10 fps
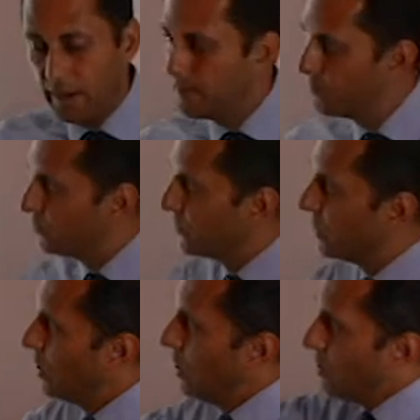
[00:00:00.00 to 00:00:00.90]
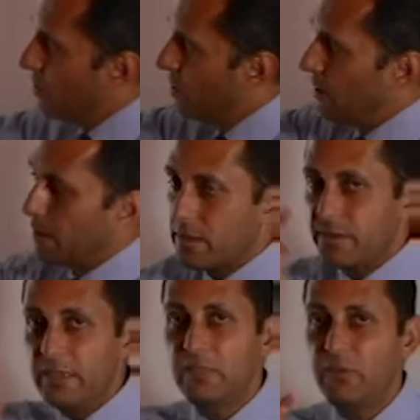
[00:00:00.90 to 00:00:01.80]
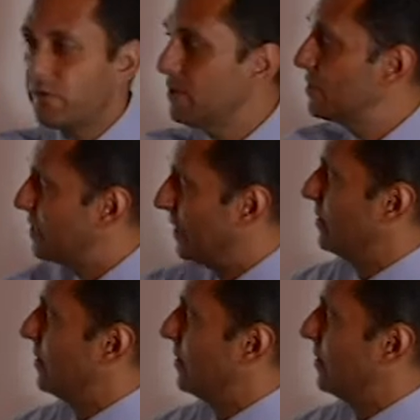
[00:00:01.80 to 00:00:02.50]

Why? There are three different